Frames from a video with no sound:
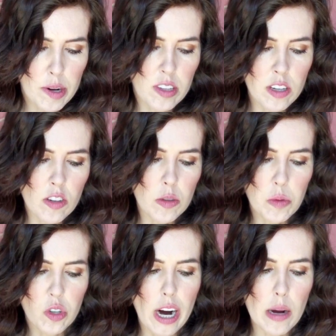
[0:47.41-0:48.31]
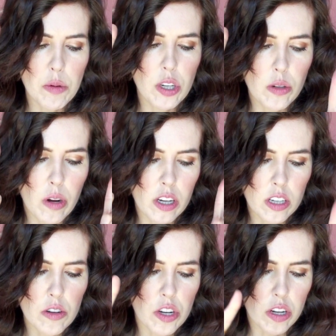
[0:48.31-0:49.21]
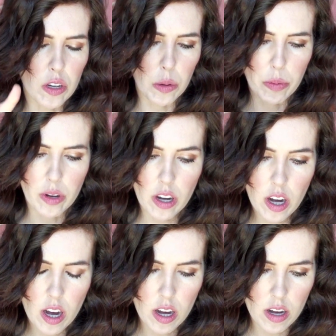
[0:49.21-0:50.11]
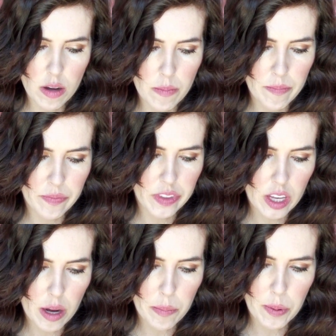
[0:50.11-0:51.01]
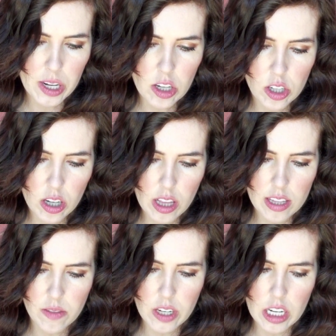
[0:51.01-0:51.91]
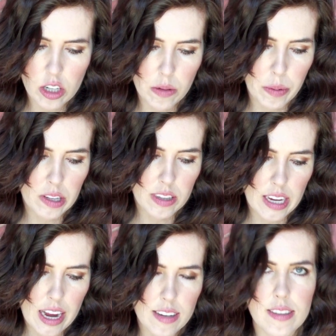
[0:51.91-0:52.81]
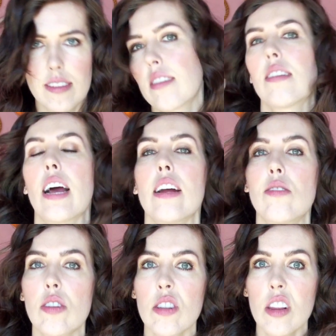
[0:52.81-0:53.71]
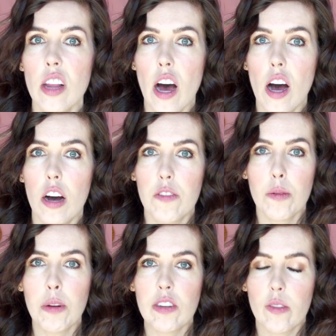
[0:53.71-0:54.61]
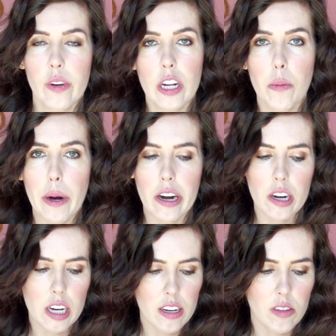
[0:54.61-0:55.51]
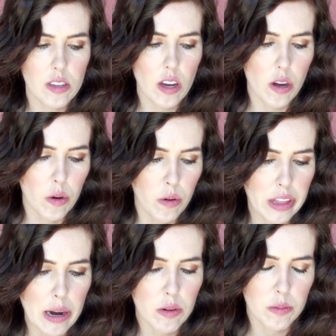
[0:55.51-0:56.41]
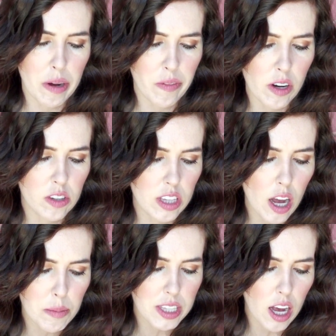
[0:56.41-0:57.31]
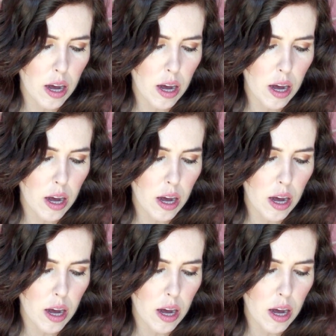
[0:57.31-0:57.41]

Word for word: person you subscribed to on YouTube. I'm pretty sure that's Venetian Princess, because I used to love her music video parodies, so that was my first sub.